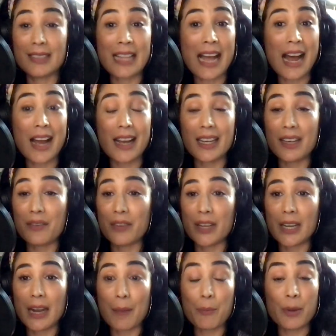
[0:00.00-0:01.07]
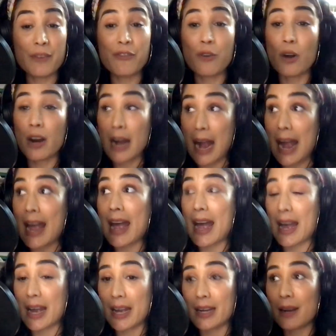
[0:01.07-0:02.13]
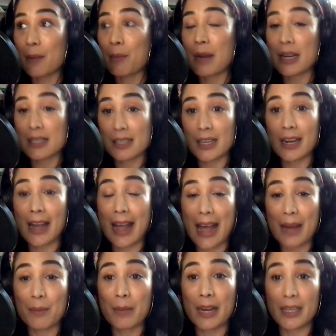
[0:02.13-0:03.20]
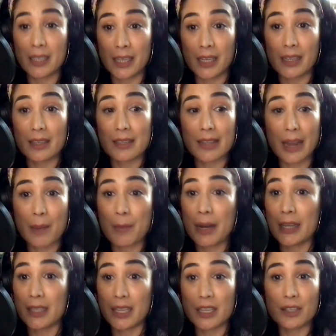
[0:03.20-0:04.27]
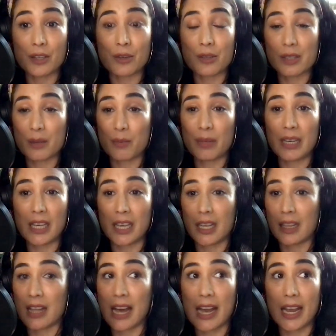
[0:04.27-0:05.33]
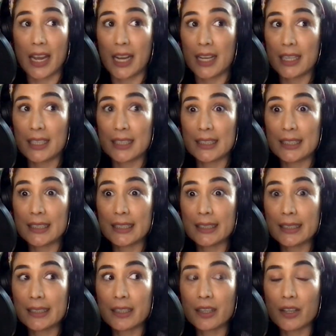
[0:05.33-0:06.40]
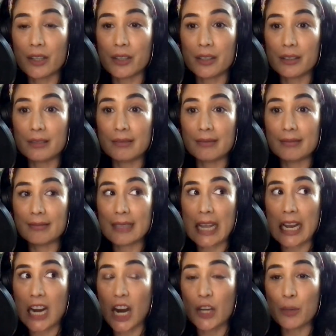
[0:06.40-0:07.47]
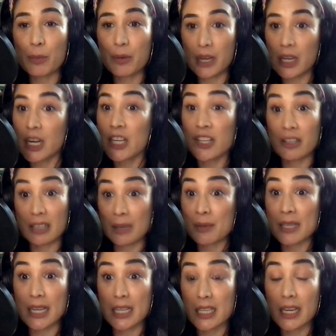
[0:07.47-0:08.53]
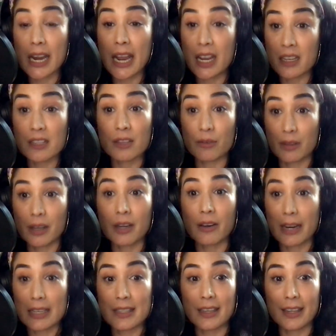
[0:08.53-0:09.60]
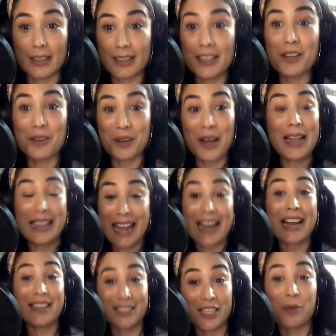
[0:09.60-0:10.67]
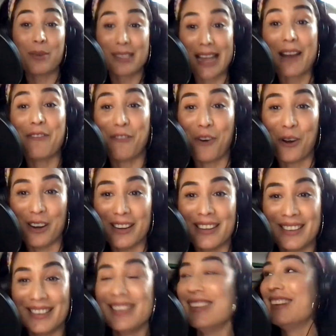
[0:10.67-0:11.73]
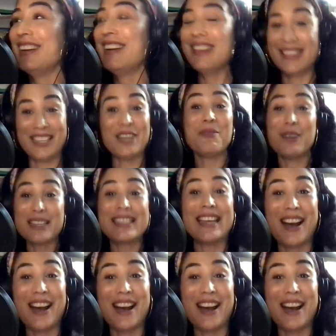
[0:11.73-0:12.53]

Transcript: Not even before I had my son, I had my niece, and my niece used to be like, girl, like, are you putting on your lipstick today? Because you look crazy. And she was like 4. She would